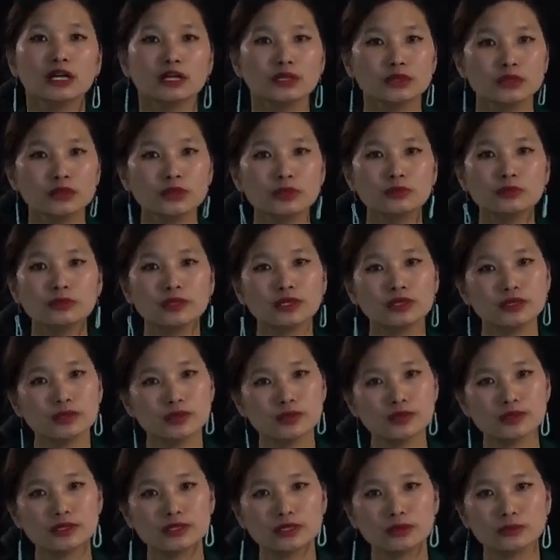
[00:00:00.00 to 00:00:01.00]
you will
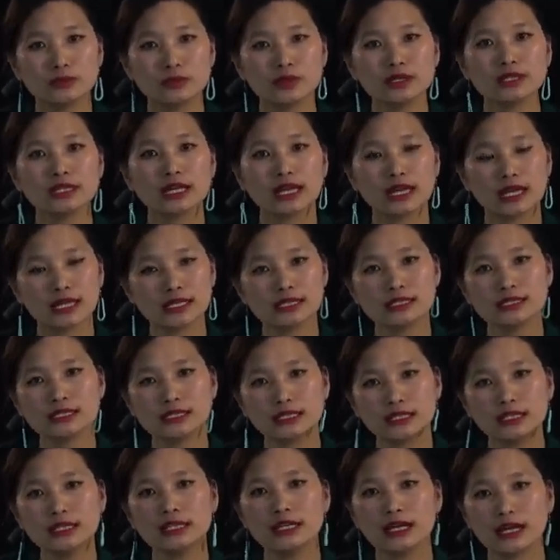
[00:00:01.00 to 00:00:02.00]
use the word
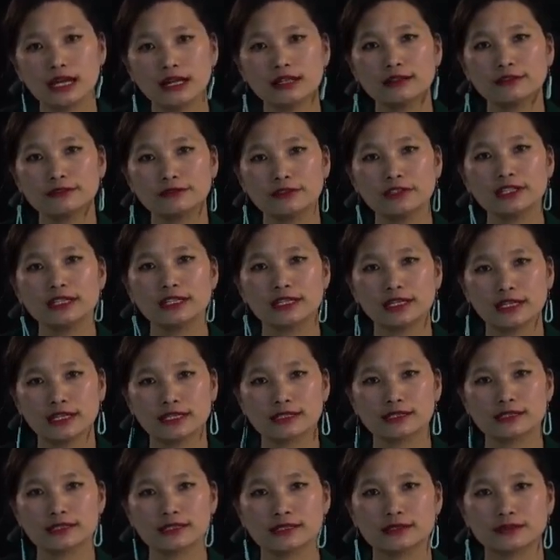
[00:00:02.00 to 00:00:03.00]

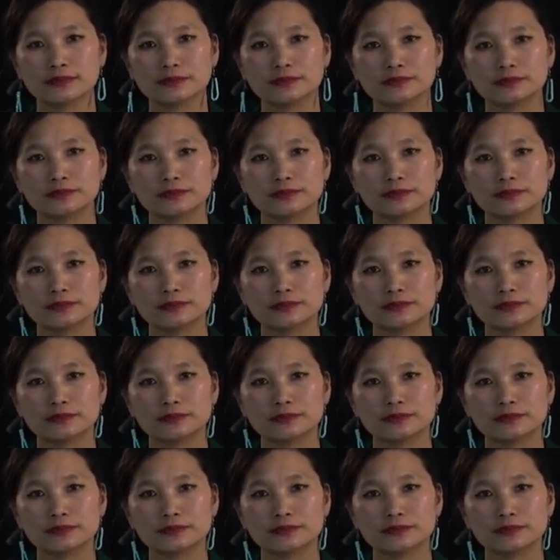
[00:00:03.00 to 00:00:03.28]
SELVES.